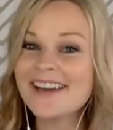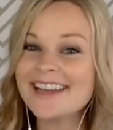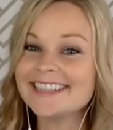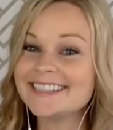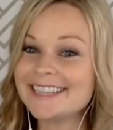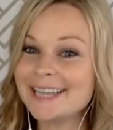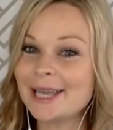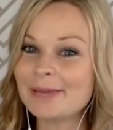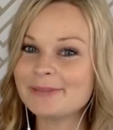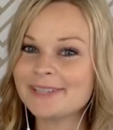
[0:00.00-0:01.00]
went
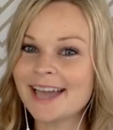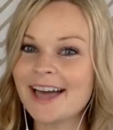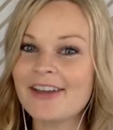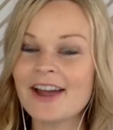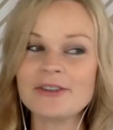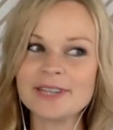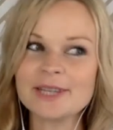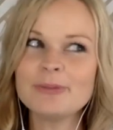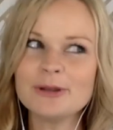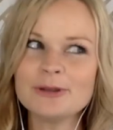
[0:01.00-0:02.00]
deep together. I
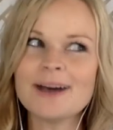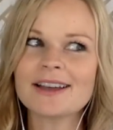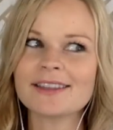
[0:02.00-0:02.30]
really pull back